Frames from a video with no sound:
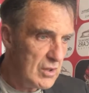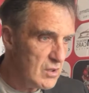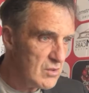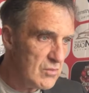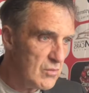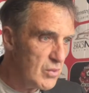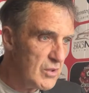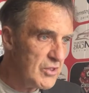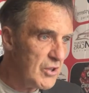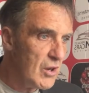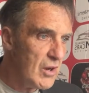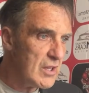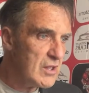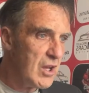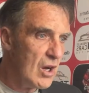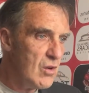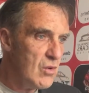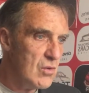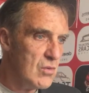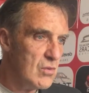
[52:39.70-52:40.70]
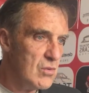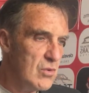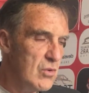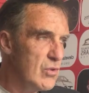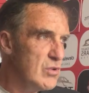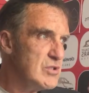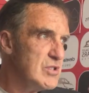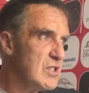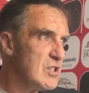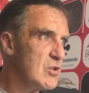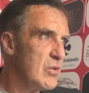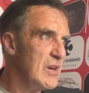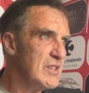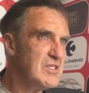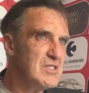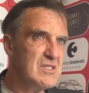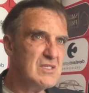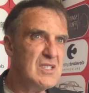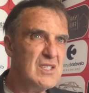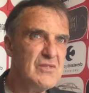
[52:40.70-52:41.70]
Without a doubt, those that
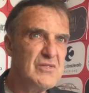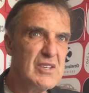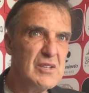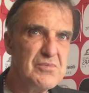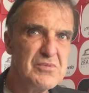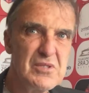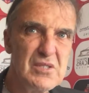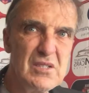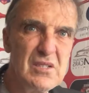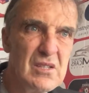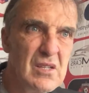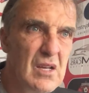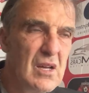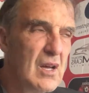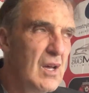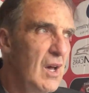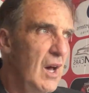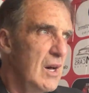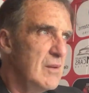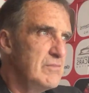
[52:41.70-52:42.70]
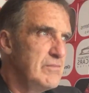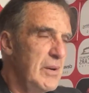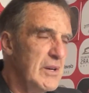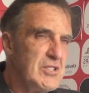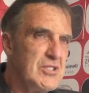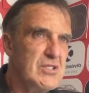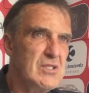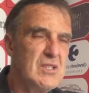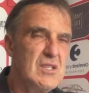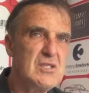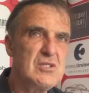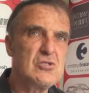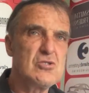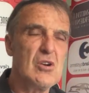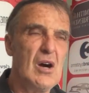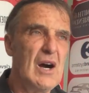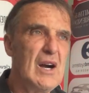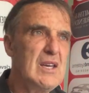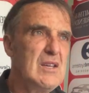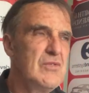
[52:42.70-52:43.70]
question Steve Gibson, ambition and
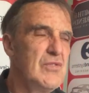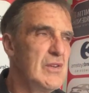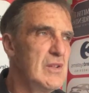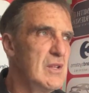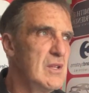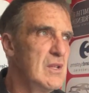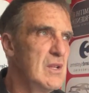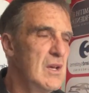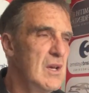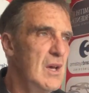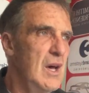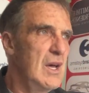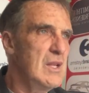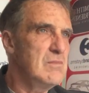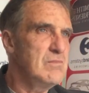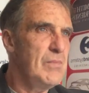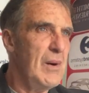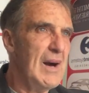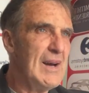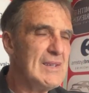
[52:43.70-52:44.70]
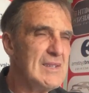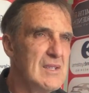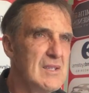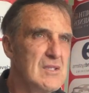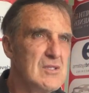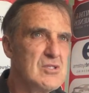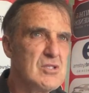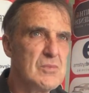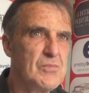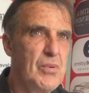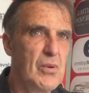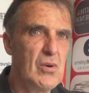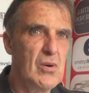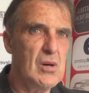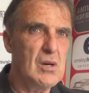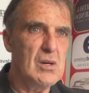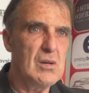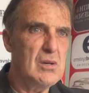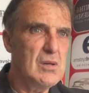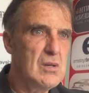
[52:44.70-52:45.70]
drive and backing and
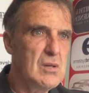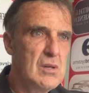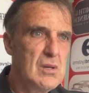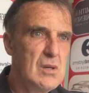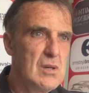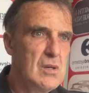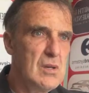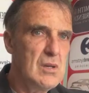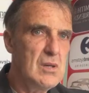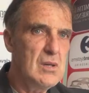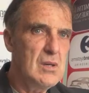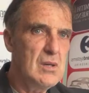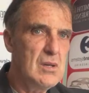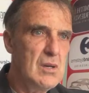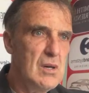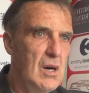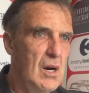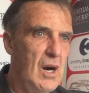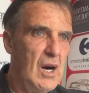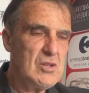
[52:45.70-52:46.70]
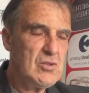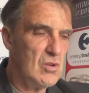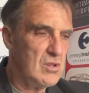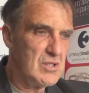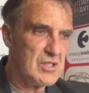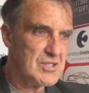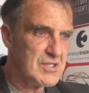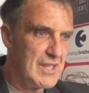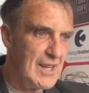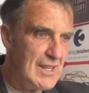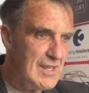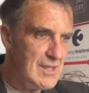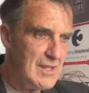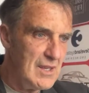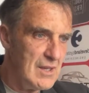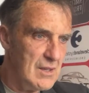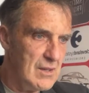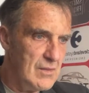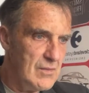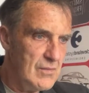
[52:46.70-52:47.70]
support, I don't understand
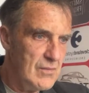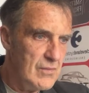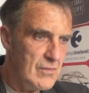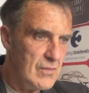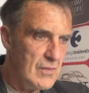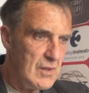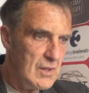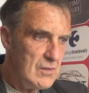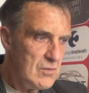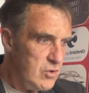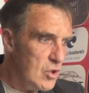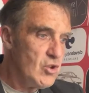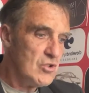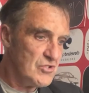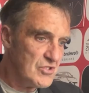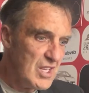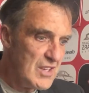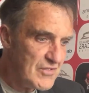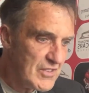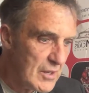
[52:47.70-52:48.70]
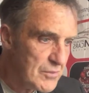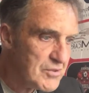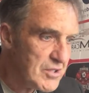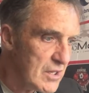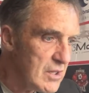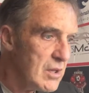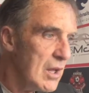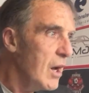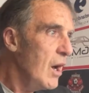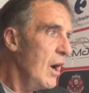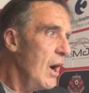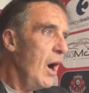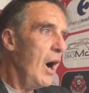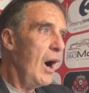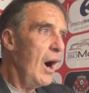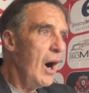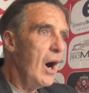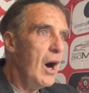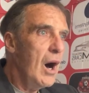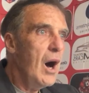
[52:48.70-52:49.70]
it. Look, Steve Gibson,
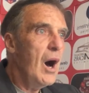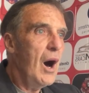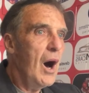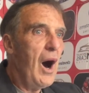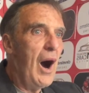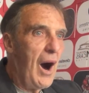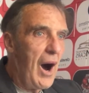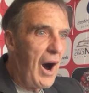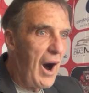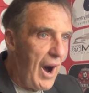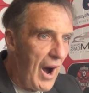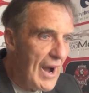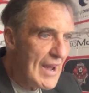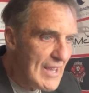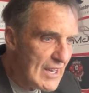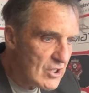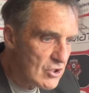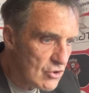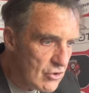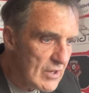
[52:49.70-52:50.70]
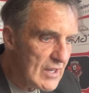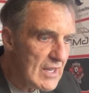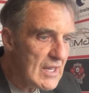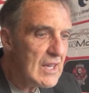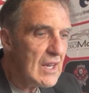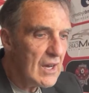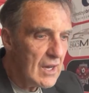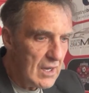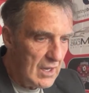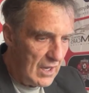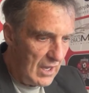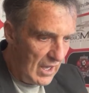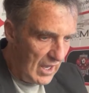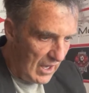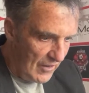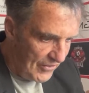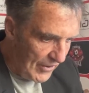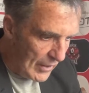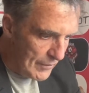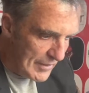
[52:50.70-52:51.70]
I agree,
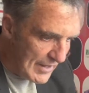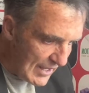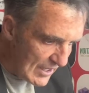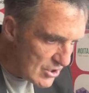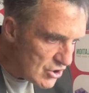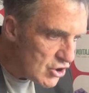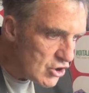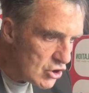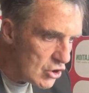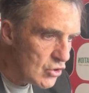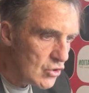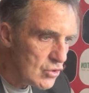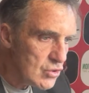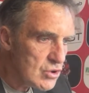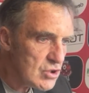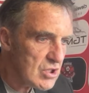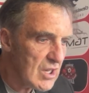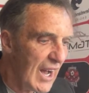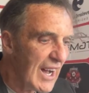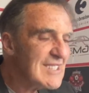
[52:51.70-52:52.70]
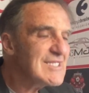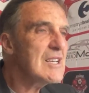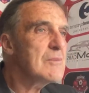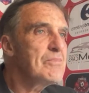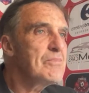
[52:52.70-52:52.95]
if I'm in his shoes, as a